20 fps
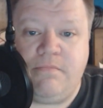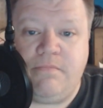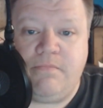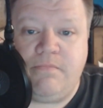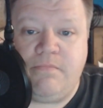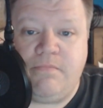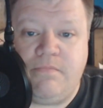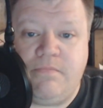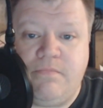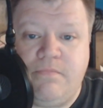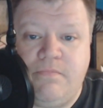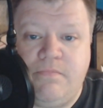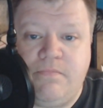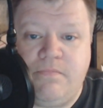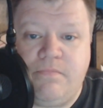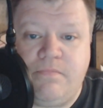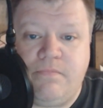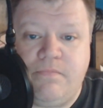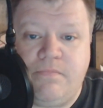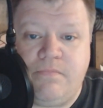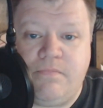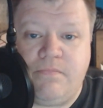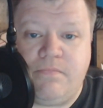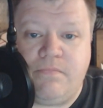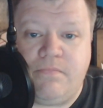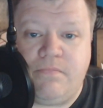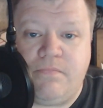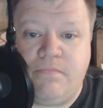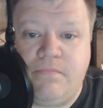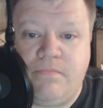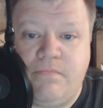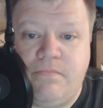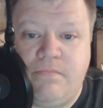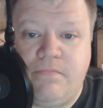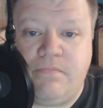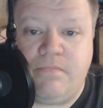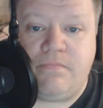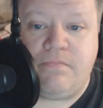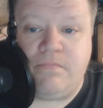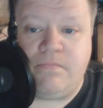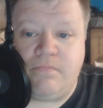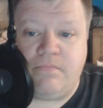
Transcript: No one is speaking in this clip.